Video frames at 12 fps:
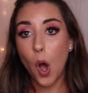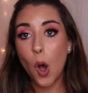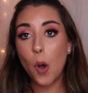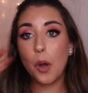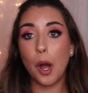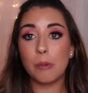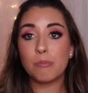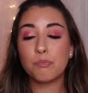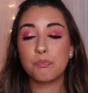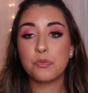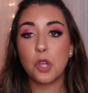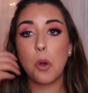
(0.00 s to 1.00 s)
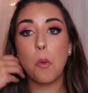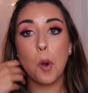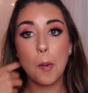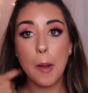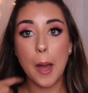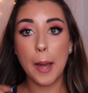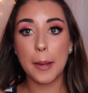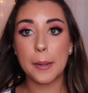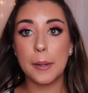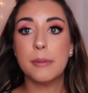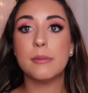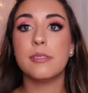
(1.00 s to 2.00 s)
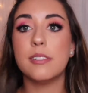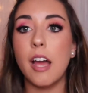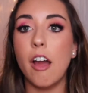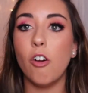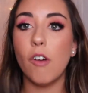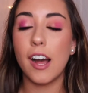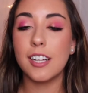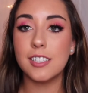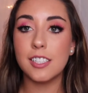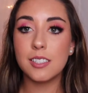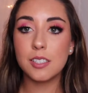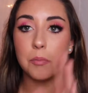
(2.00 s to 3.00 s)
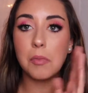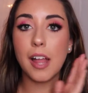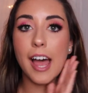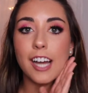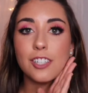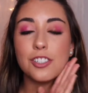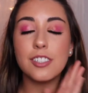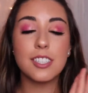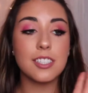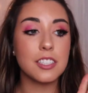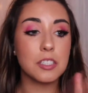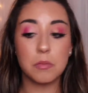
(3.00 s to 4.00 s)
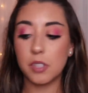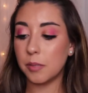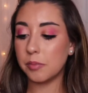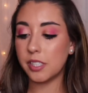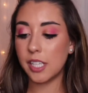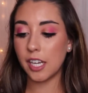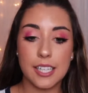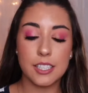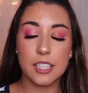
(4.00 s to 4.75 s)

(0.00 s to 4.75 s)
Okay, we're back. So I did some lashes and some lipstick.